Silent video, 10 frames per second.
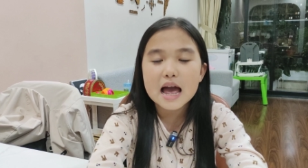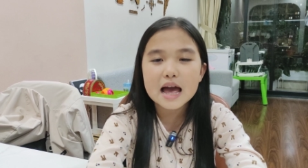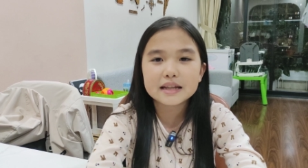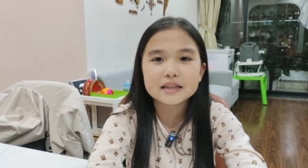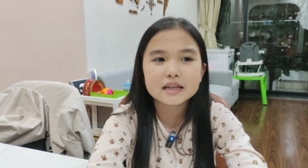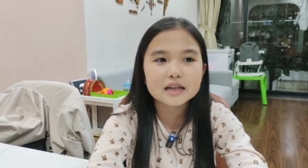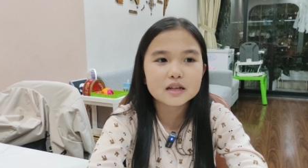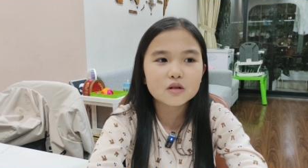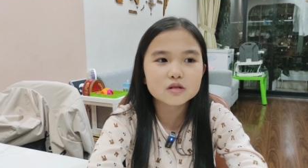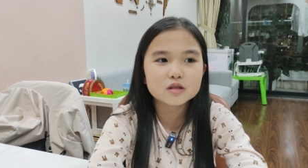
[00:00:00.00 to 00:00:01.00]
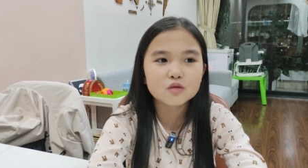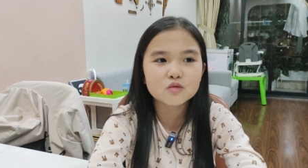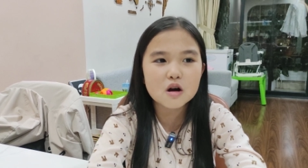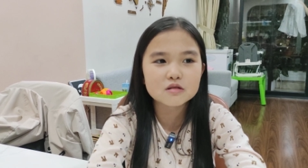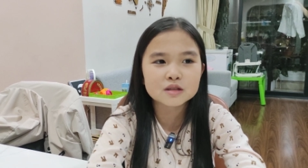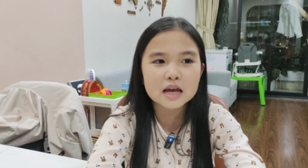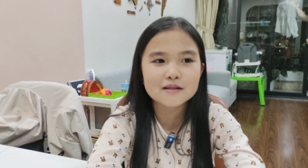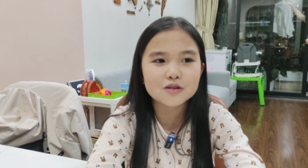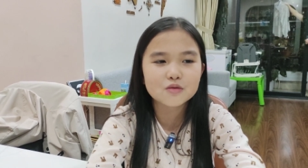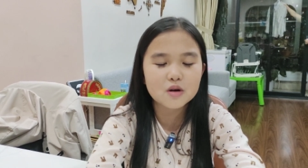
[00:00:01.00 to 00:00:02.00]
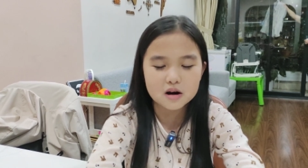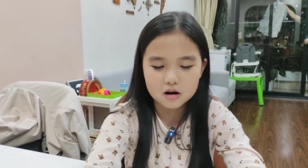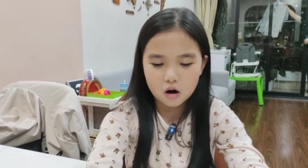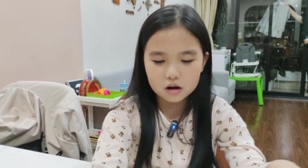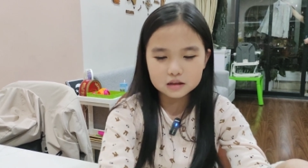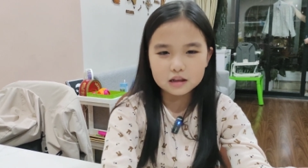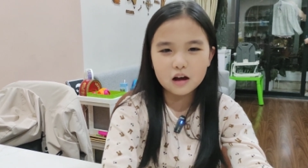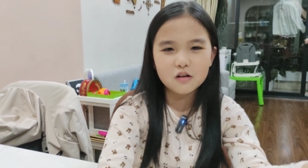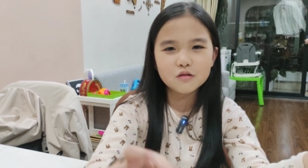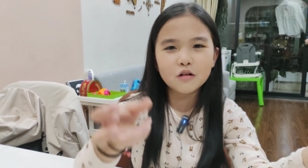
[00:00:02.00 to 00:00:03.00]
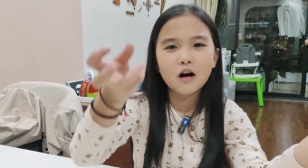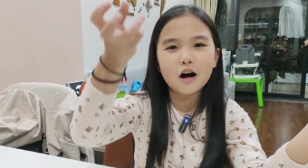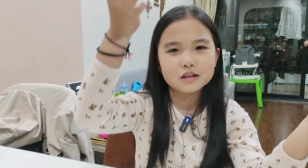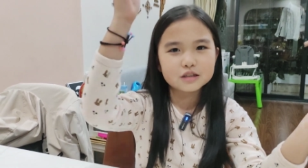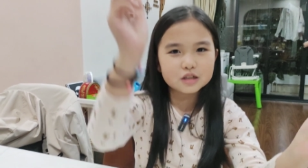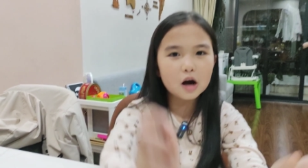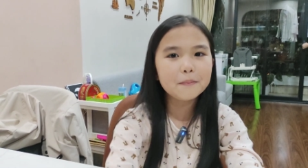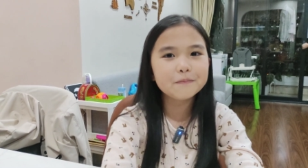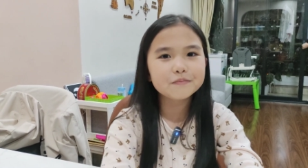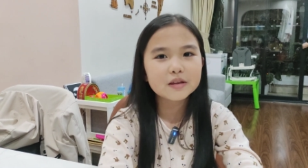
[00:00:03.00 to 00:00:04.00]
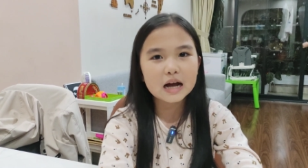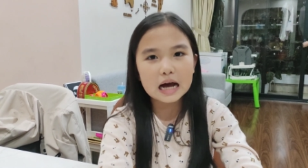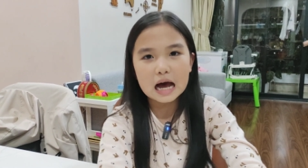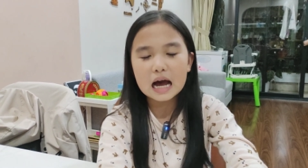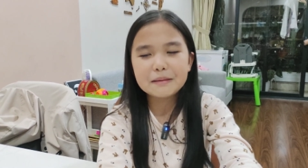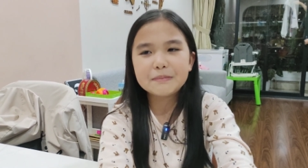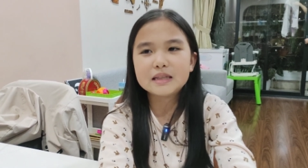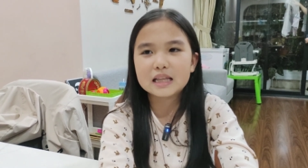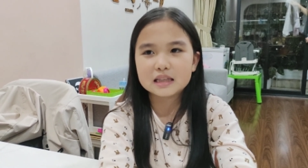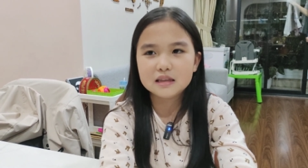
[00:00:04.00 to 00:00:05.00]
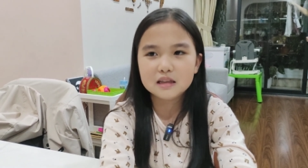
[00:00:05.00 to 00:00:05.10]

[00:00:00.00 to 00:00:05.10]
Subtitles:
and it also grows everywhere, on low, on top. I mean, like